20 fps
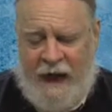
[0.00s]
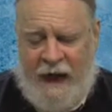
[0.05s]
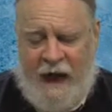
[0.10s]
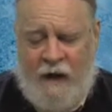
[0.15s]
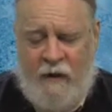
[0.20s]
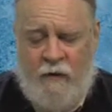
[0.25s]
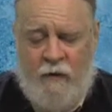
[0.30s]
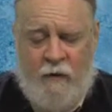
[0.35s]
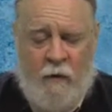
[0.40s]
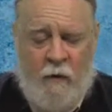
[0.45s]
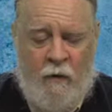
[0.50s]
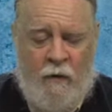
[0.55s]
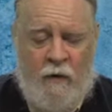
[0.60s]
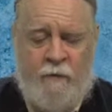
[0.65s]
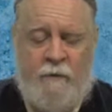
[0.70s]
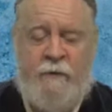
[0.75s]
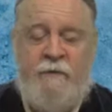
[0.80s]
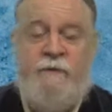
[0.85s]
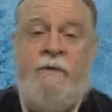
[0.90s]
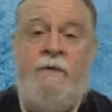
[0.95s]
Al Gore
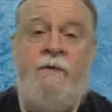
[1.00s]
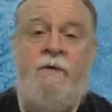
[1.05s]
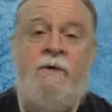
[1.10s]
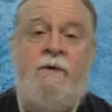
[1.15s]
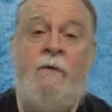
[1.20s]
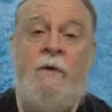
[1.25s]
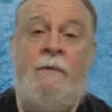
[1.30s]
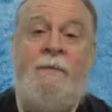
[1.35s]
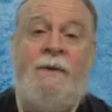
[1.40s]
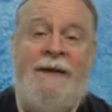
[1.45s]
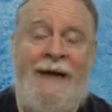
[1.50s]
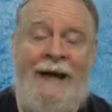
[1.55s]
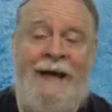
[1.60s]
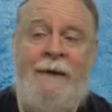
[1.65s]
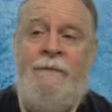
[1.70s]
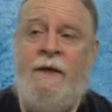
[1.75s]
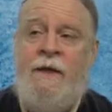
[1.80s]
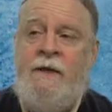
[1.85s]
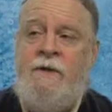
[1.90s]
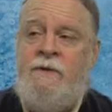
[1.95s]
referred to what
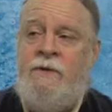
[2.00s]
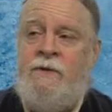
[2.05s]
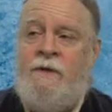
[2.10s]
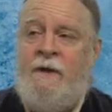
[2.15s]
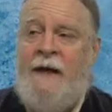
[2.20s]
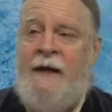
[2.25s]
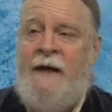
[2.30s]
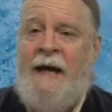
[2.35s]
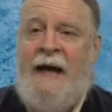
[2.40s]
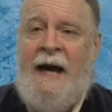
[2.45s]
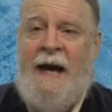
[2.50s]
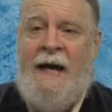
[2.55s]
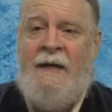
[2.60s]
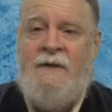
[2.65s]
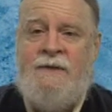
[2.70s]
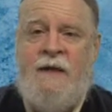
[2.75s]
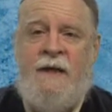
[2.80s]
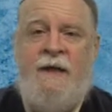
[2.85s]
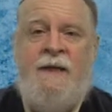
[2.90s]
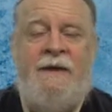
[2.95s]
became the internet
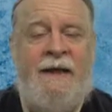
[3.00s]
as